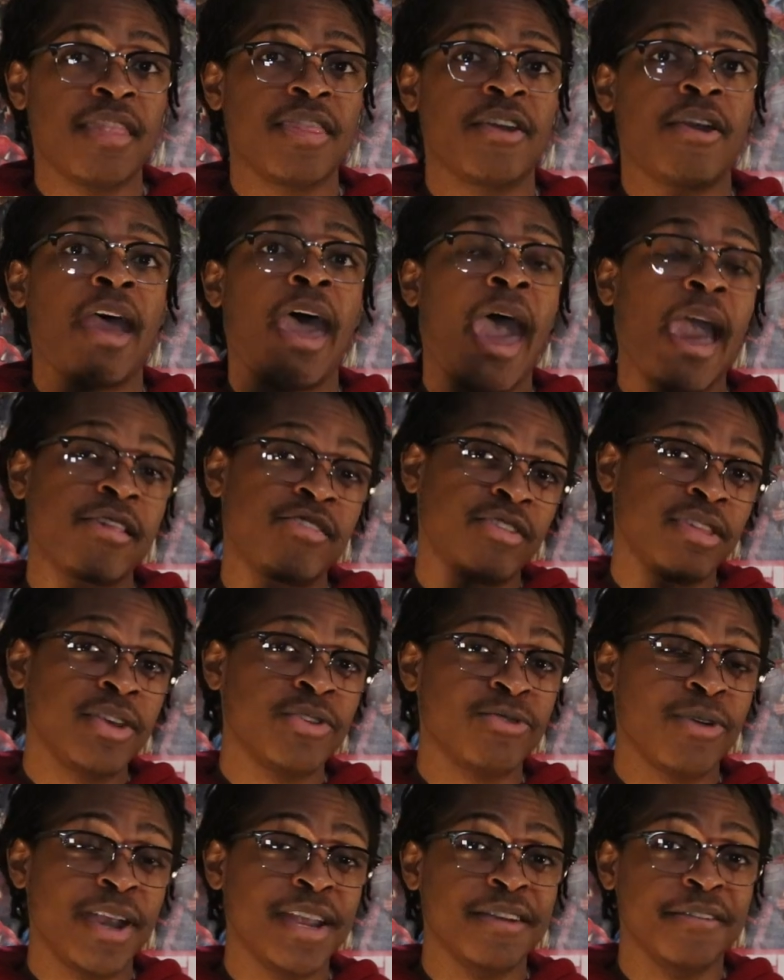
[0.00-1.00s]
that they're actually
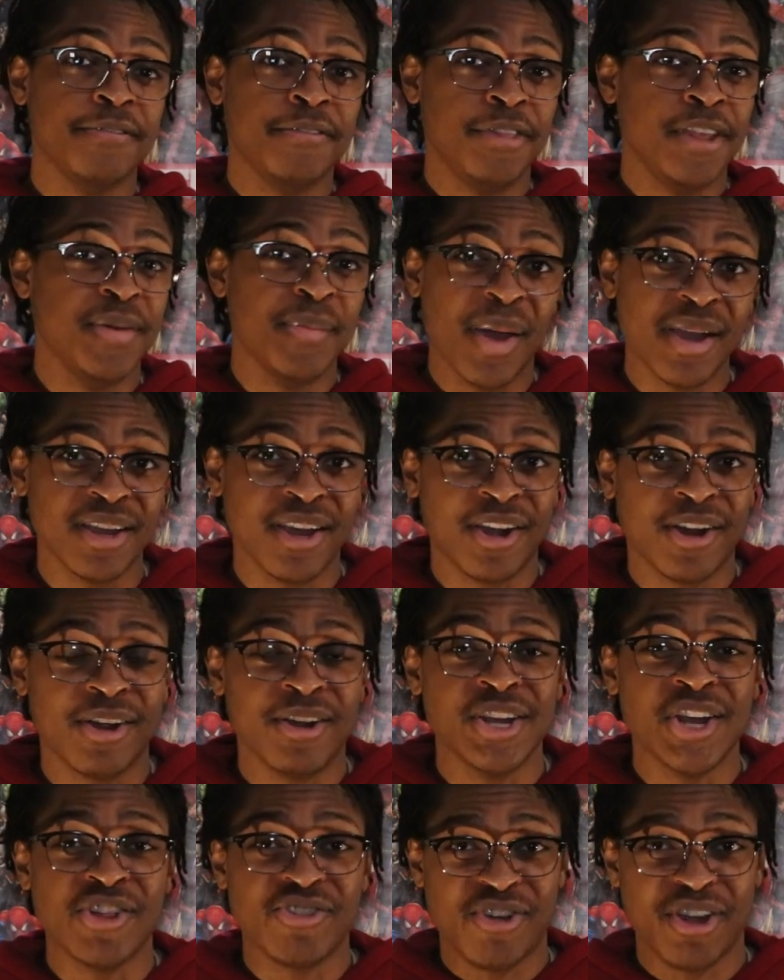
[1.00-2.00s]
rated for the amount of
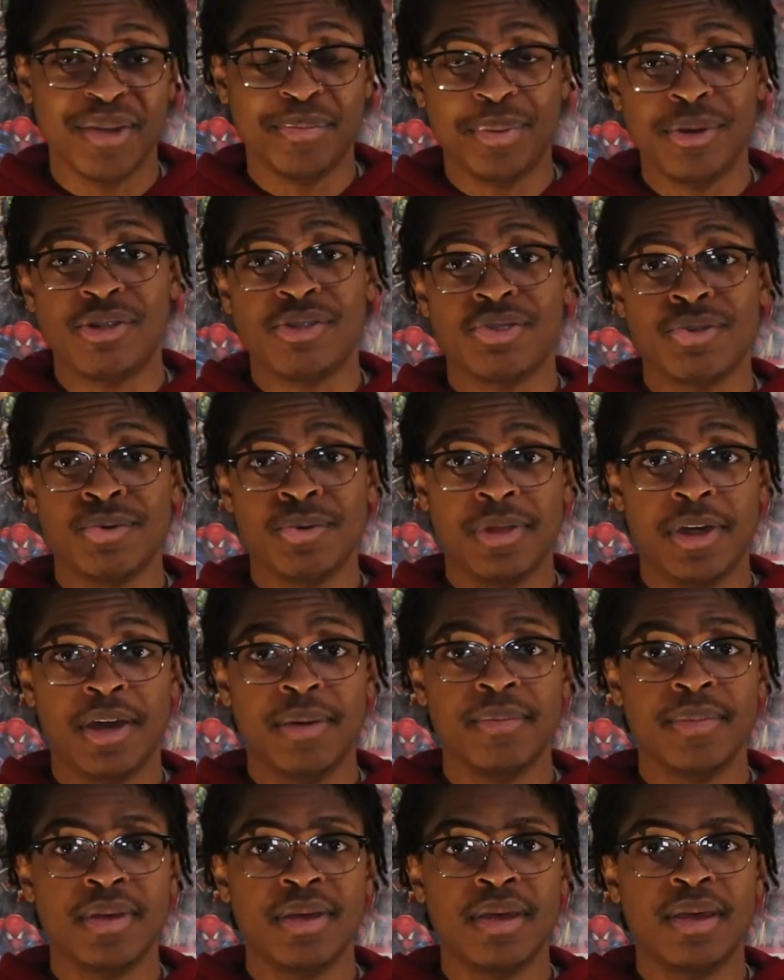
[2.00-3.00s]
current you're trying to push through them.